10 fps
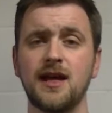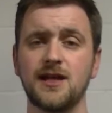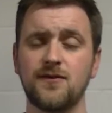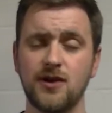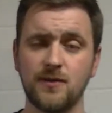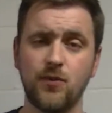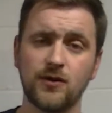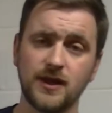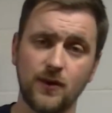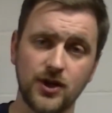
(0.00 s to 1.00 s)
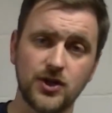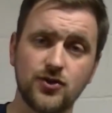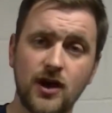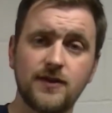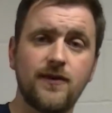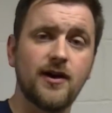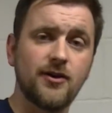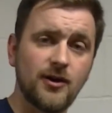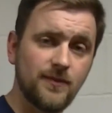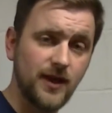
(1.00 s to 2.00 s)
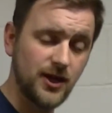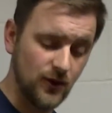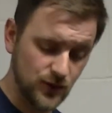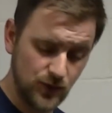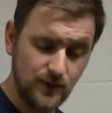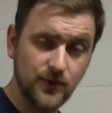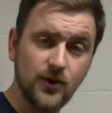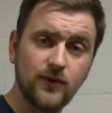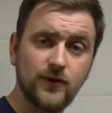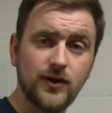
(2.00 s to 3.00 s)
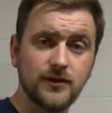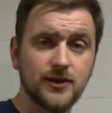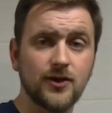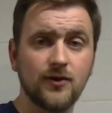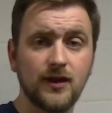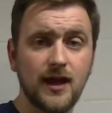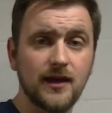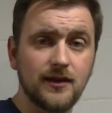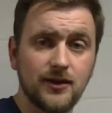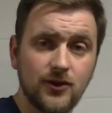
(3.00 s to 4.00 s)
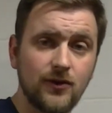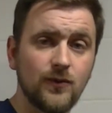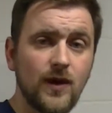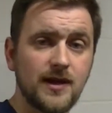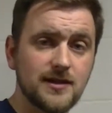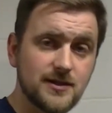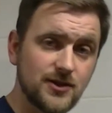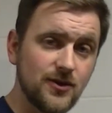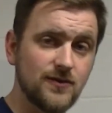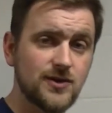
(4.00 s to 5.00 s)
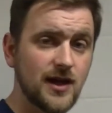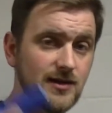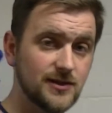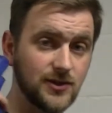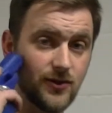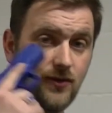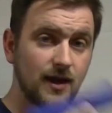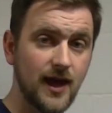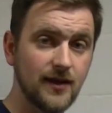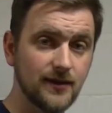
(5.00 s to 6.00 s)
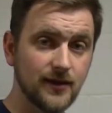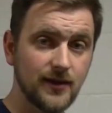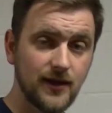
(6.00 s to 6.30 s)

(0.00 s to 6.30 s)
it's very important that when you draw the firearm that you don't sweep your own foot, your own leg, your own waist, your own chest, your own head.